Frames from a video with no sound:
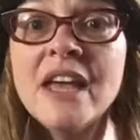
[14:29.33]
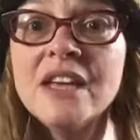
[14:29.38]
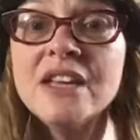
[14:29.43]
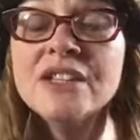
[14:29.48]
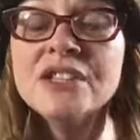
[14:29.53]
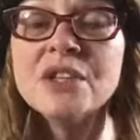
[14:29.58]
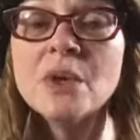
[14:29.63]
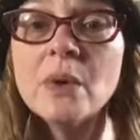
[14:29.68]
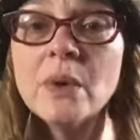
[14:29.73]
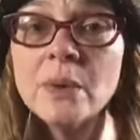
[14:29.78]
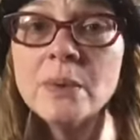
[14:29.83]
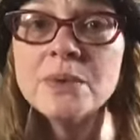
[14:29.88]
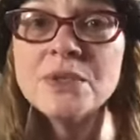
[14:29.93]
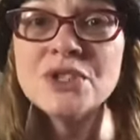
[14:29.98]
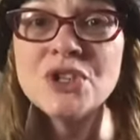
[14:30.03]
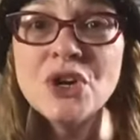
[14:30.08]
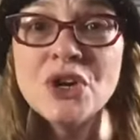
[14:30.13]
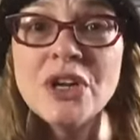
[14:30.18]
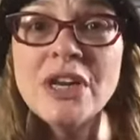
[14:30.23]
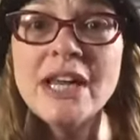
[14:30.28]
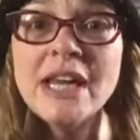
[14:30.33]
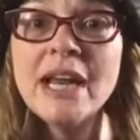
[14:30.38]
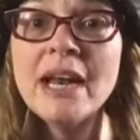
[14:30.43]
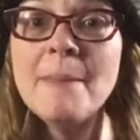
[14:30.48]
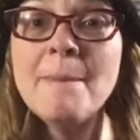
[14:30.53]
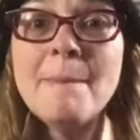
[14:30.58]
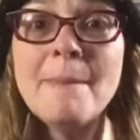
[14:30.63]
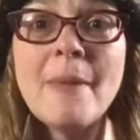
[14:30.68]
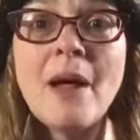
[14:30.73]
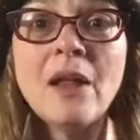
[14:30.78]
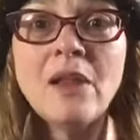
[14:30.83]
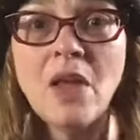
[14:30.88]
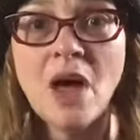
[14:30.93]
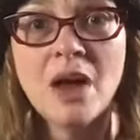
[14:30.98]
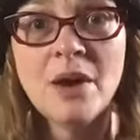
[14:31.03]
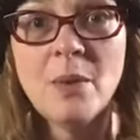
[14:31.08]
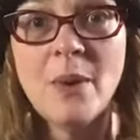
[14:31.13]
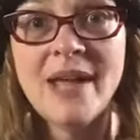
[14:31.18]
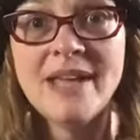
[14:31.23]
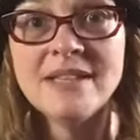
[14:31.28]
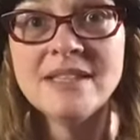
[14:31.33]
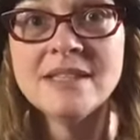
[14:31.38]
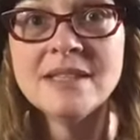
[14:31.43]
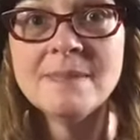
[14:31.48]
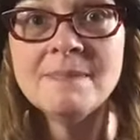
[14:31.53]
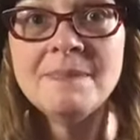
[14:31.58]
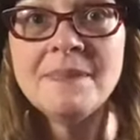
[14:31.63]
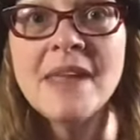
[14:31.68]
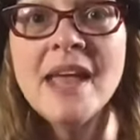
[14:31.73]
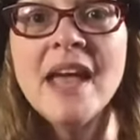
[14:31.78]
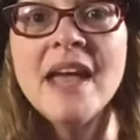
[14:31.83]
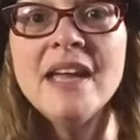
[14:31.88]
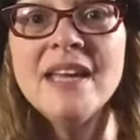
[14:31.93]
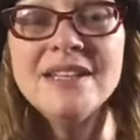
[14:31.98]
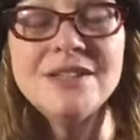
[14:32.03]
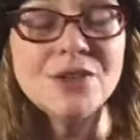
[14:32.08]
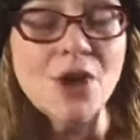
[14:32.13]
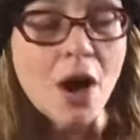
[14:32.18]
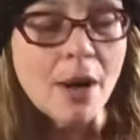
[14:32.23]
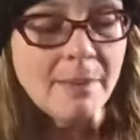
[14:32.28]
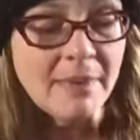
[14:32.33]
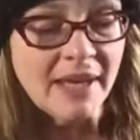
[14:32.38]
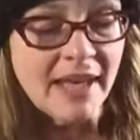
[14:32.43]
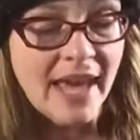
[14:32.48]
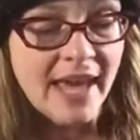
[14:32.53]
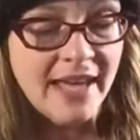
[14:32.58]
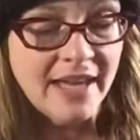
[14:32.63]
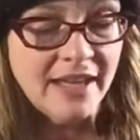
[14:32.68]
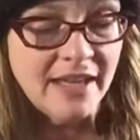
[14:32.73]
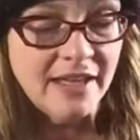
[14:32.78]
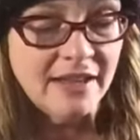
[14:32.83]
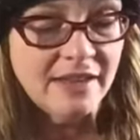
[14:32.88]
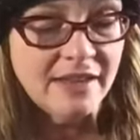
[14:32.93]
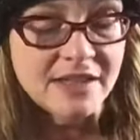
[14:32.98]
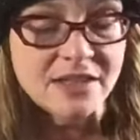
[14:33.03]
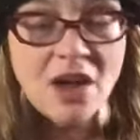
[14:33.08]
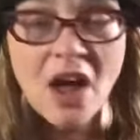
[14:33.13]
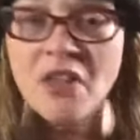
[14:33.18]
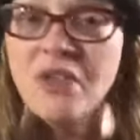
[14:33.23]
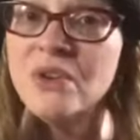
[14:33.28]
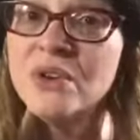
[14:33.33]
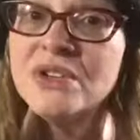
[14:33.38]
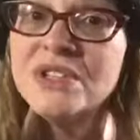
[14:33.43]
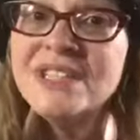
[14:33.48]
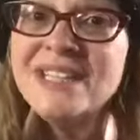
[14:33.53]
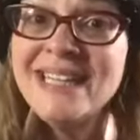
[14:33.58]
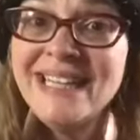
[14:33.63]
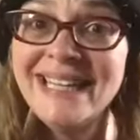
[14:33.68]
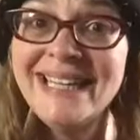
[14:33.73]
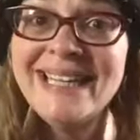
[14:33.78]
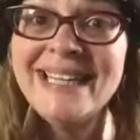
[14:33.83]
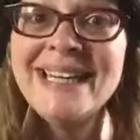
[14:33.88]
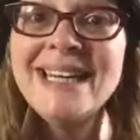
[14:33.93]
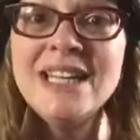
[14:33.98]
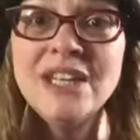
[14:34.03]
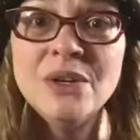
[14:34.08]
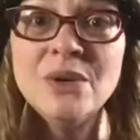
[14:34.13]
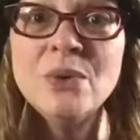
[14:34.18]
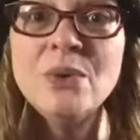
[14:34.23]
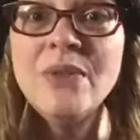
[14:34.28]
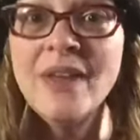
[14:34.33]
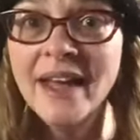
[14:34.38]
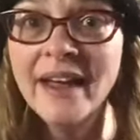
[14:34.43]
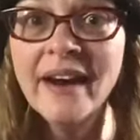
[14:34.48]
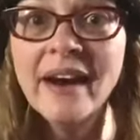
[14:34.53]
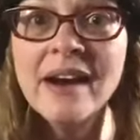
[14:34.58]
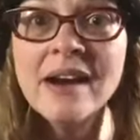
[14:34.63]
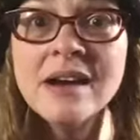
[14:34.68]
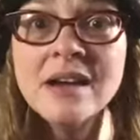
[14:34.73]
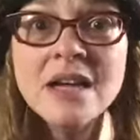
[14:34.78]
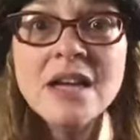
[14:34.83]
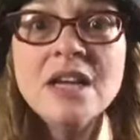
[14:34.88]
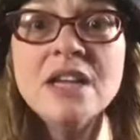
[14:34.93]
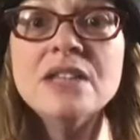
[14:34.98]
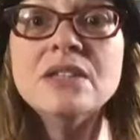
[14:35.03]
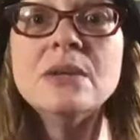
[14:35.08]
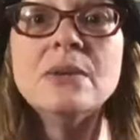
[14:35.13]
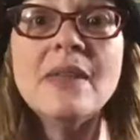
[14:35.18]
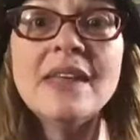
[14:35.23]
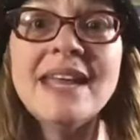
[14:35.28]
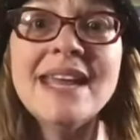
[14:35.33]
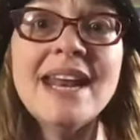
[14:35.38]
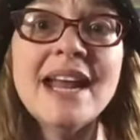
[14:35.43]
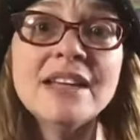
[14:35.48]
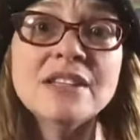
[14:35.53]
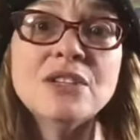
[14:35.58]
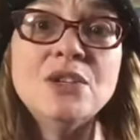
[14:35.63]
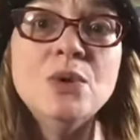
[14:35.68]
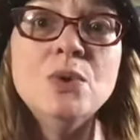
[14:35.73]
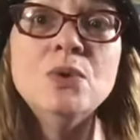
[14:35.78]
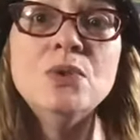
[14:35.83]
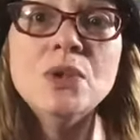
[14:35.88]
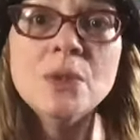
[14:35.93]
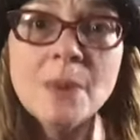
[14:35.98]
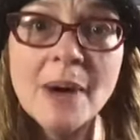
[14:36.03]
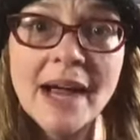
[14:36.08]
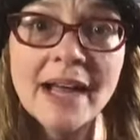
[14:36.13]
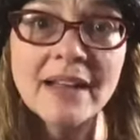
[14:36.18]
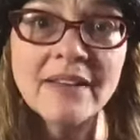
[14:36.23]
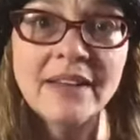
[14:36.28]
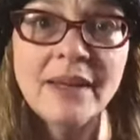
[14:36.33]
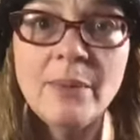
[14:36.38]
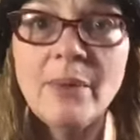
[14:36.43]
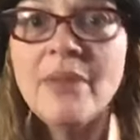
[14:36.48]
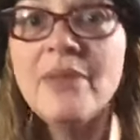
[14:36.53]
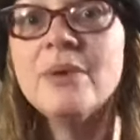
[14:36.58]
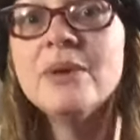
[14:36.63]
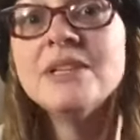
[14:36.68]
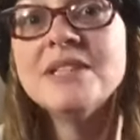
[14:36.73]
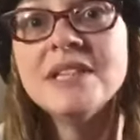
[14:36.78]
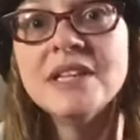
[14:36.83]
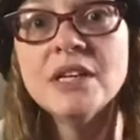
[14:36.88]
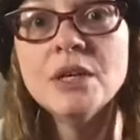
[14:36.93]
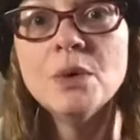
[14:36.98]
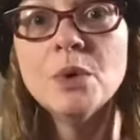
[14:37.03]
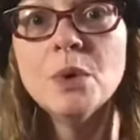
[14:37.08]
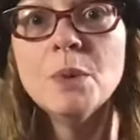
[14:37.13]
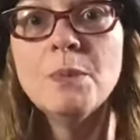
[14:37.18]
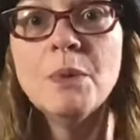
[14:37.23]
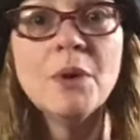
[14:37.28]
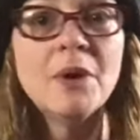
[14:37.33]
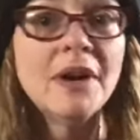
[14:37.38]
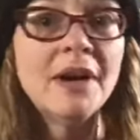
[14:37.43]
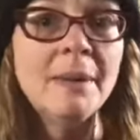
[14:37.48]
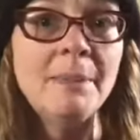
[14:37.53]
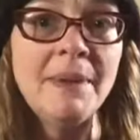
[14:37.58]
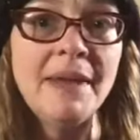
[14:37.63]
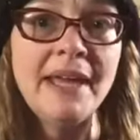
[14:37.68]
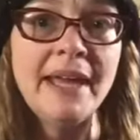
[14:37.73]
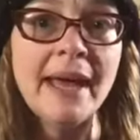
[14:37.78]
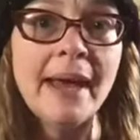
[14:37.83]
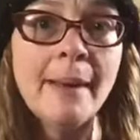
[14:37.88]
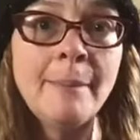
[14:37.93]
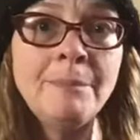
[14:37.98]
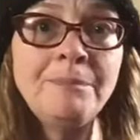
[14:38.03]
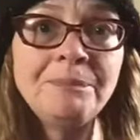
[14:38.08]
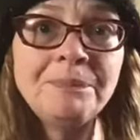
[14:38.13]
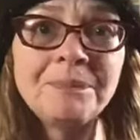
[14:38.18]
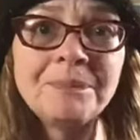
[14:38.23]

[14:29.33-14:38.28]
So it was good in a lot of ways. It taught me, hey, these authors need you there so they can ask you directly, whether it's in a group or in a PM.